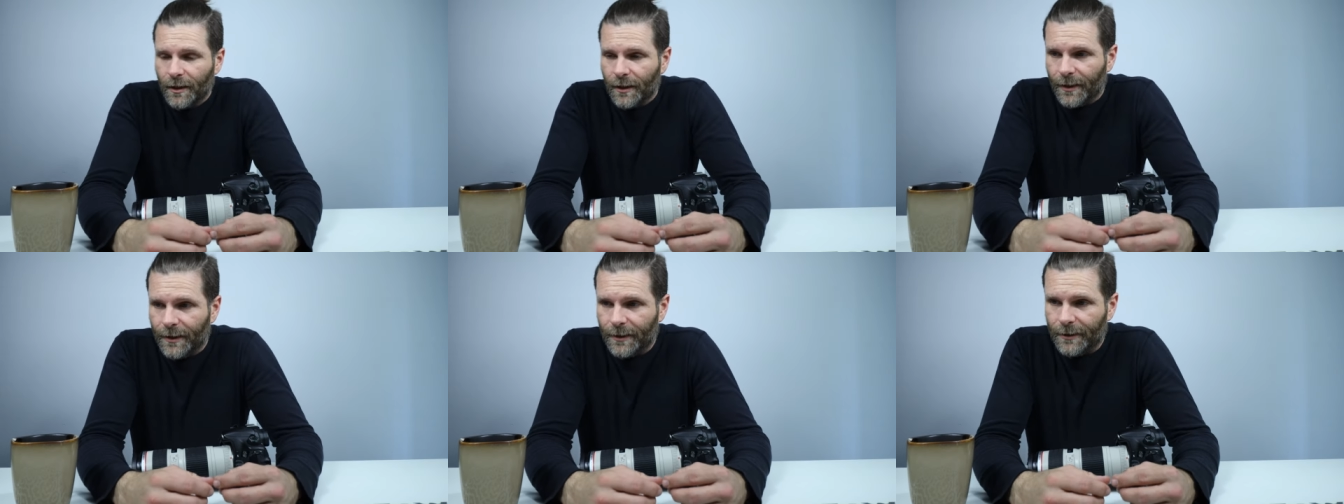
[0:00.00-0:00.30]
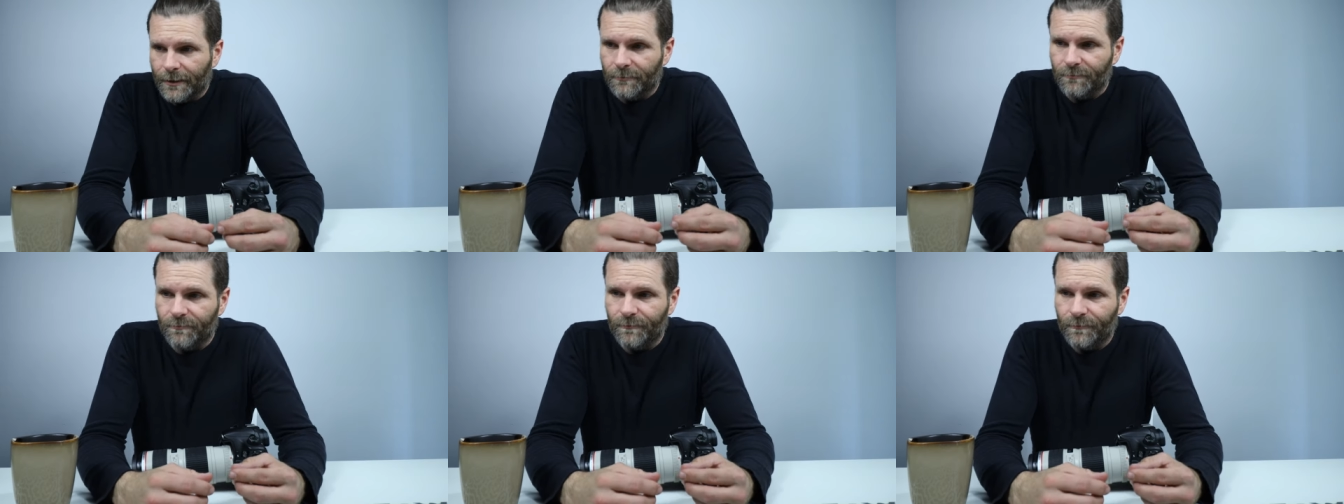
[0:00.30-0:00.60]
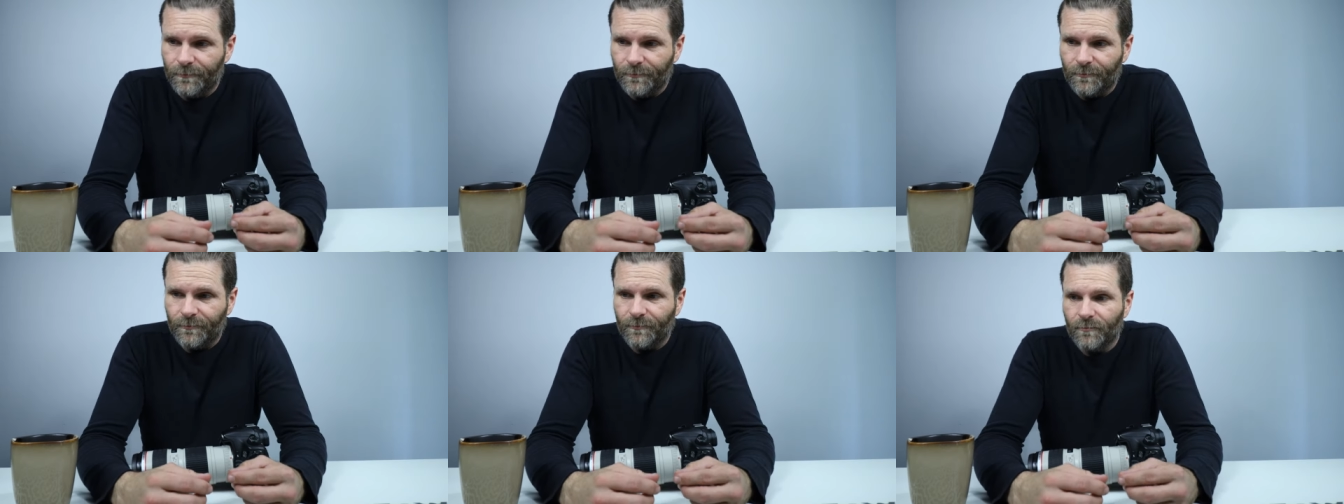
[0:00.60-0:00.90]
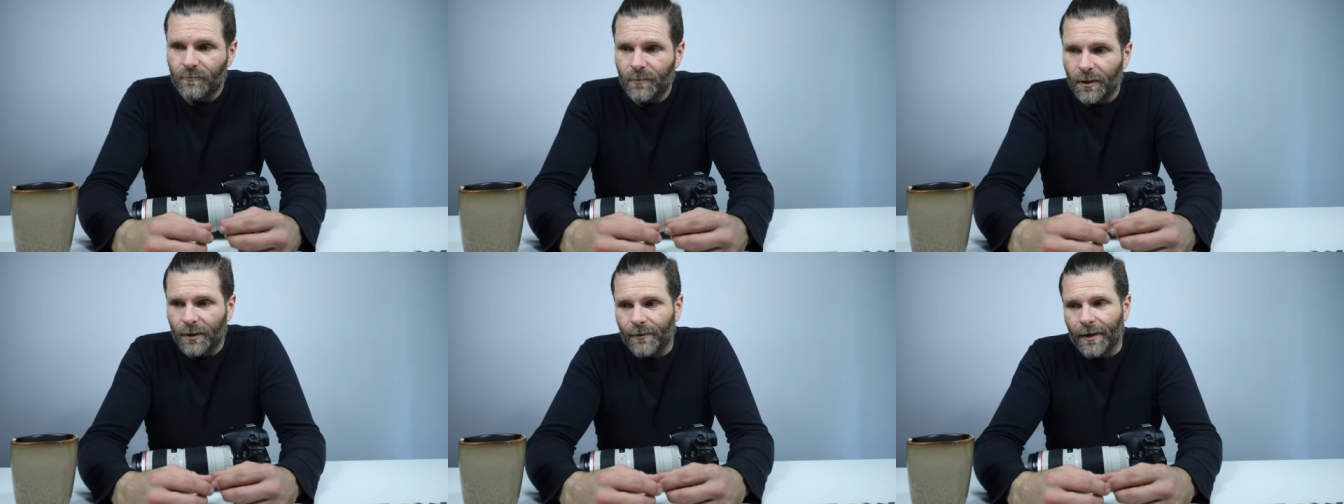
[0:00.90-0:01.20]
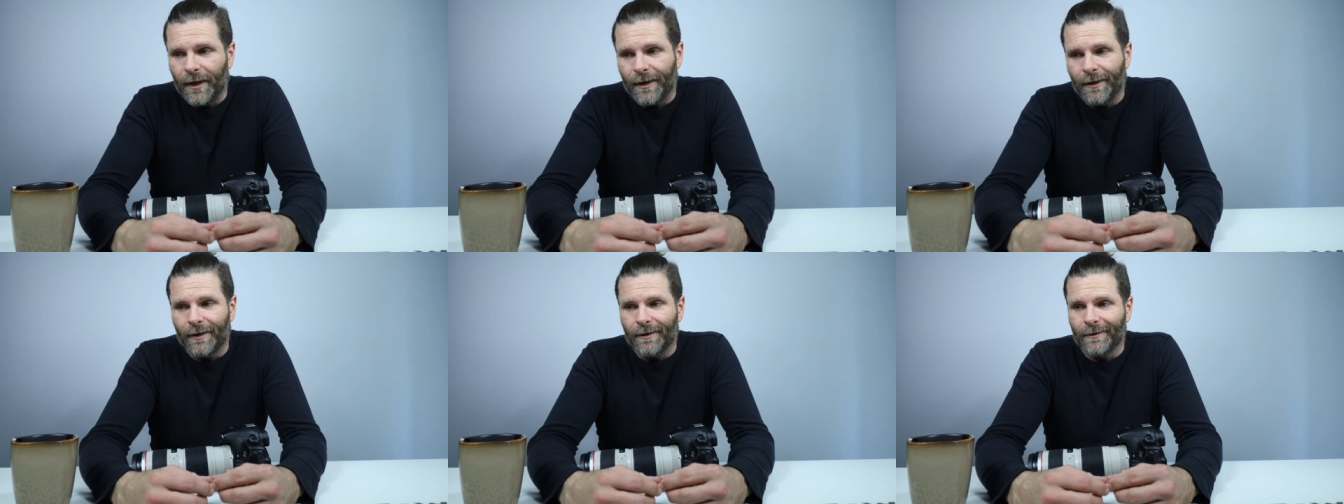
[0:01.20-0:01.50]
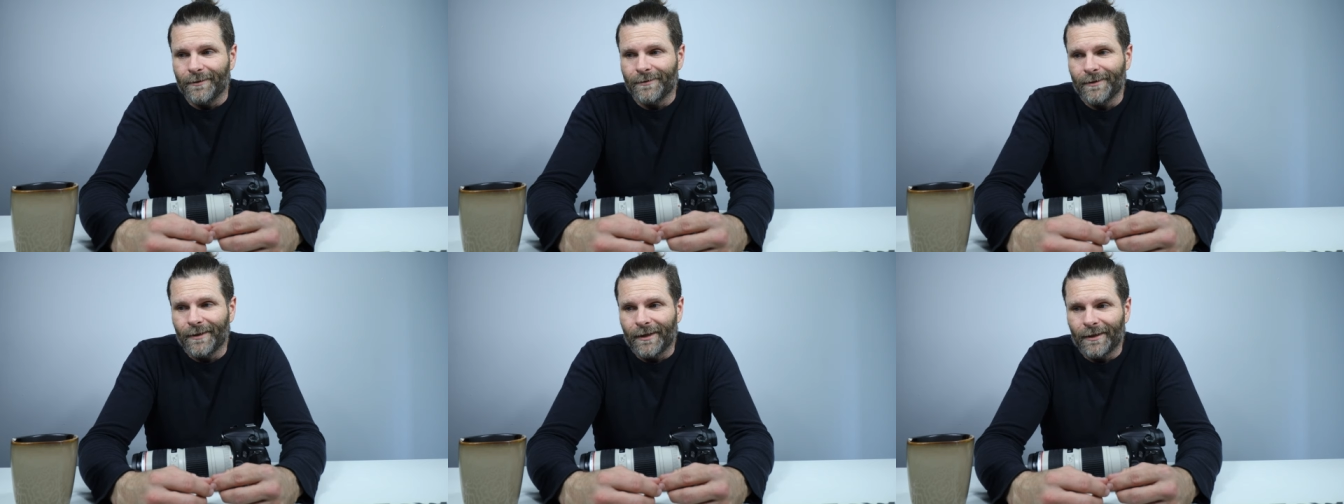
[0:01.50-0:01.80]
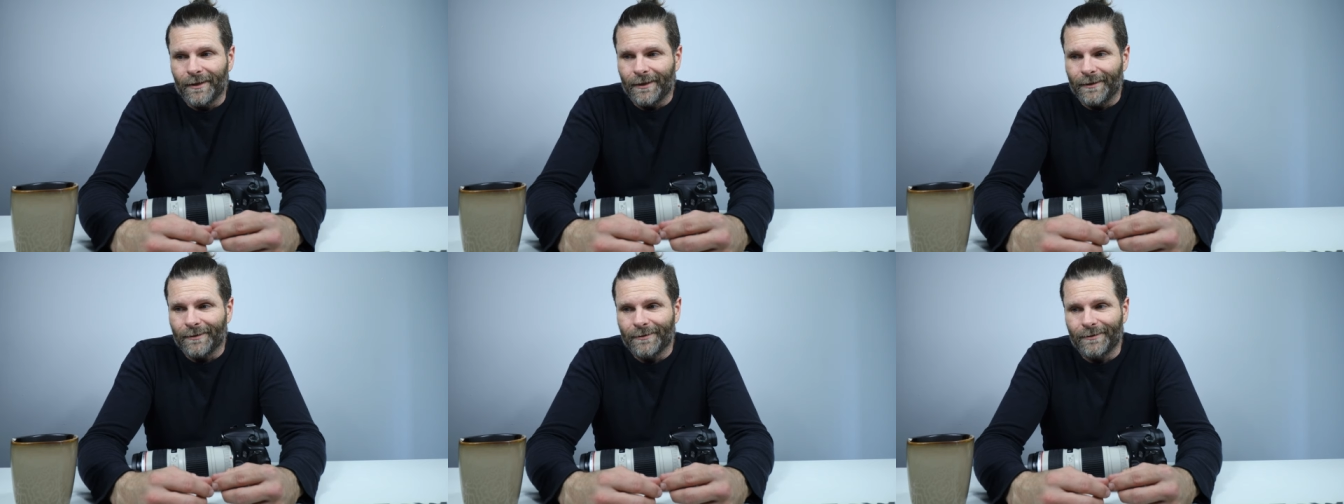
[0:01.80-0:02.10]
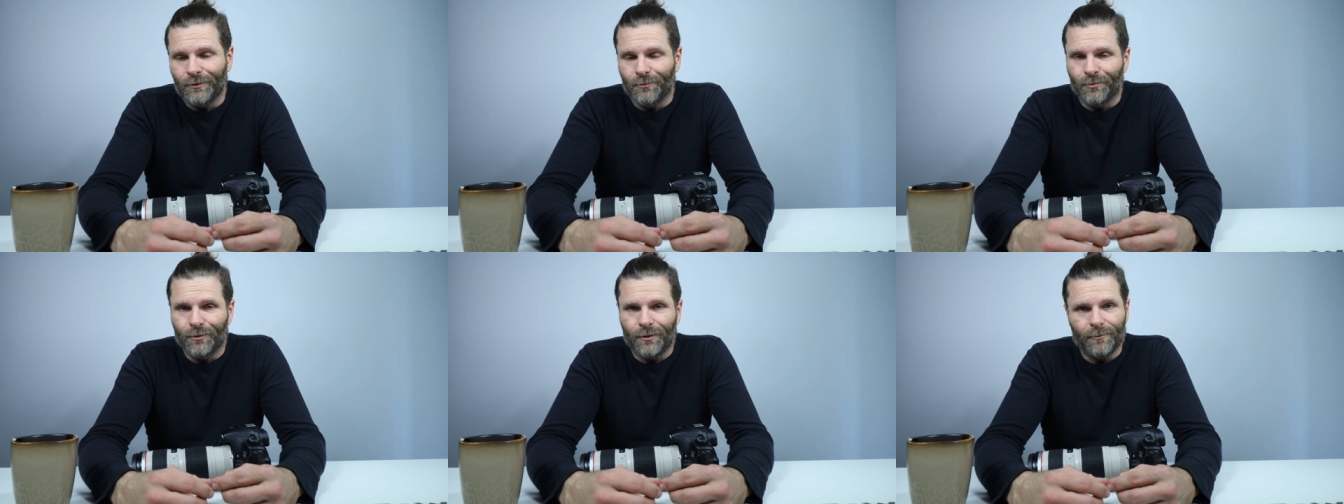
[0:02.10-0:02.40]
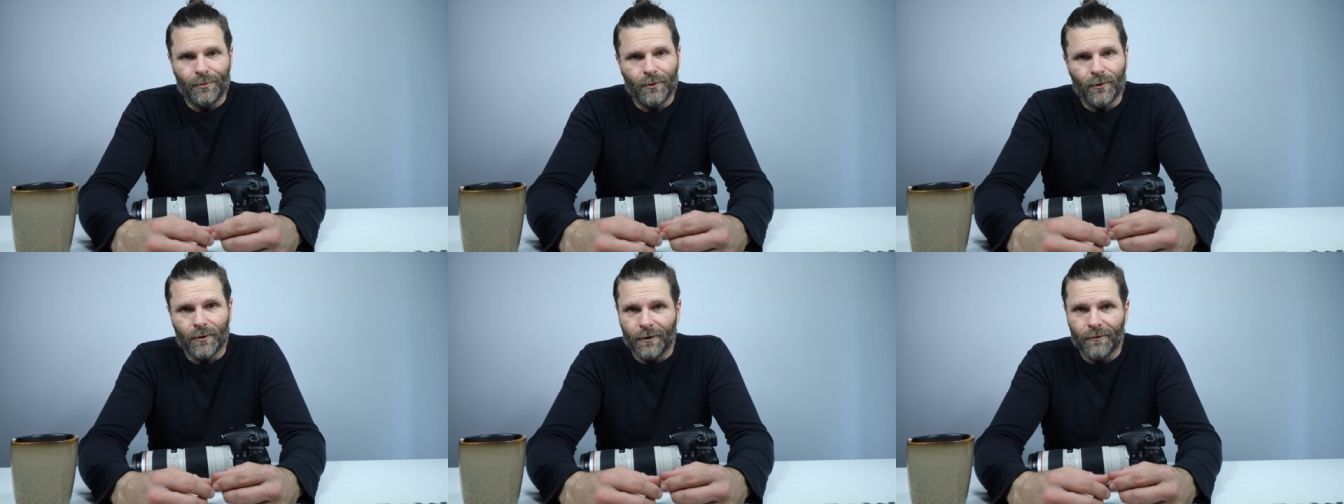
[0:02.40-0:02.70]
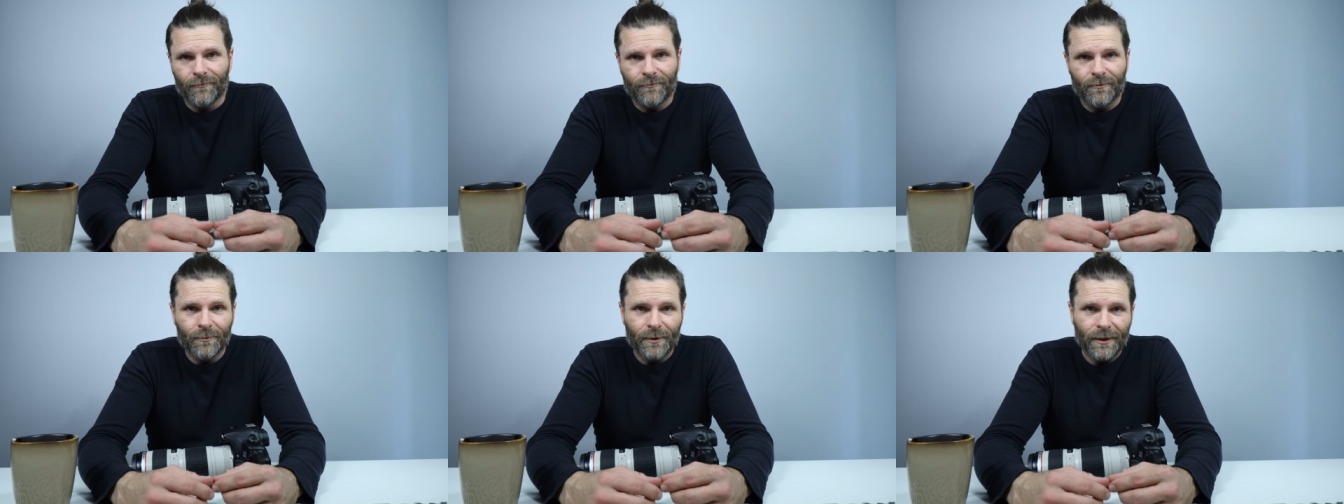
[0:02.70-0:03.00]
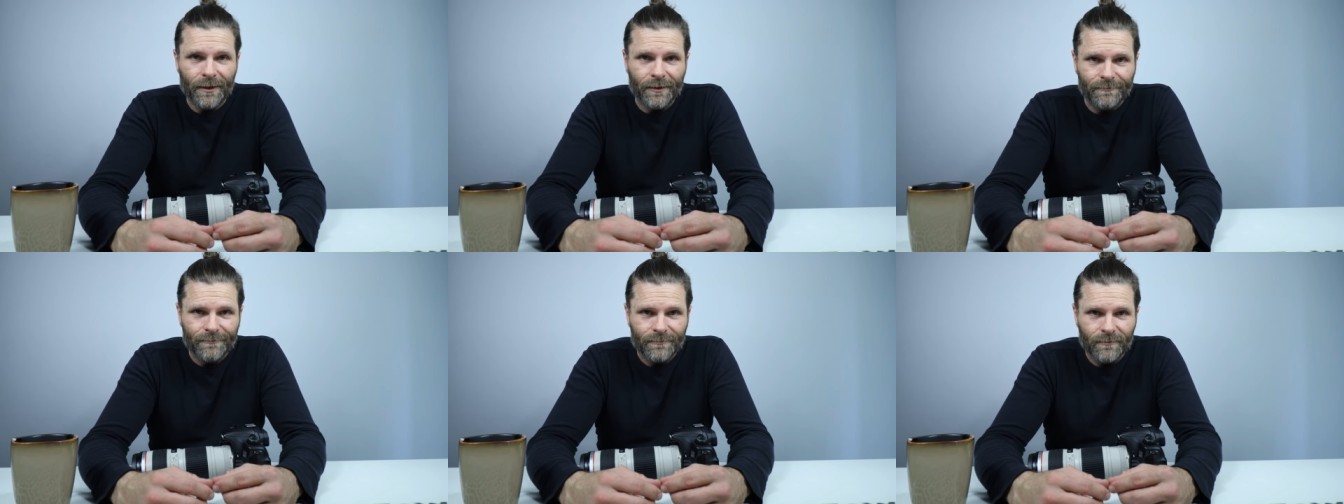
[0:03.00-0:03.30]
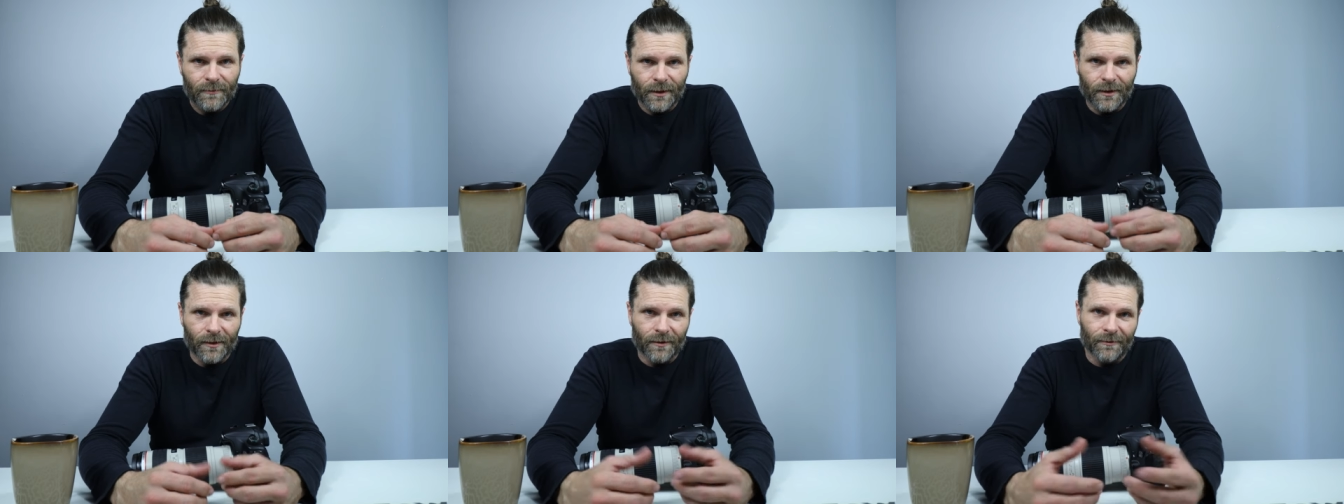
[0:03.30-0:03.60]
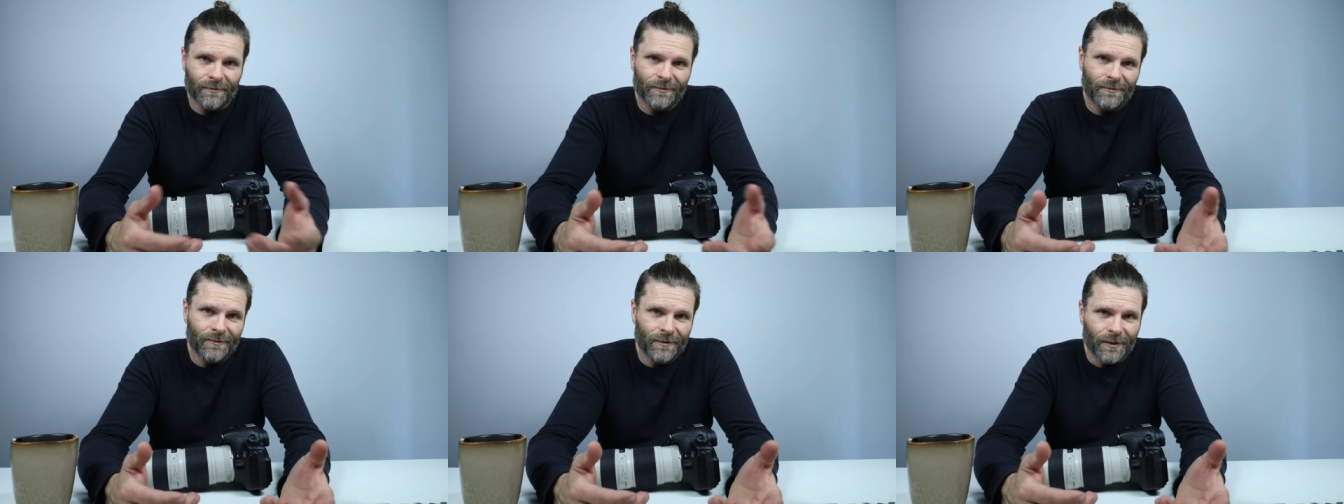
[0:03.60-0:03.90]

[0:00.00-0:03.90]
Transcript: But right now it's not like super important for me because,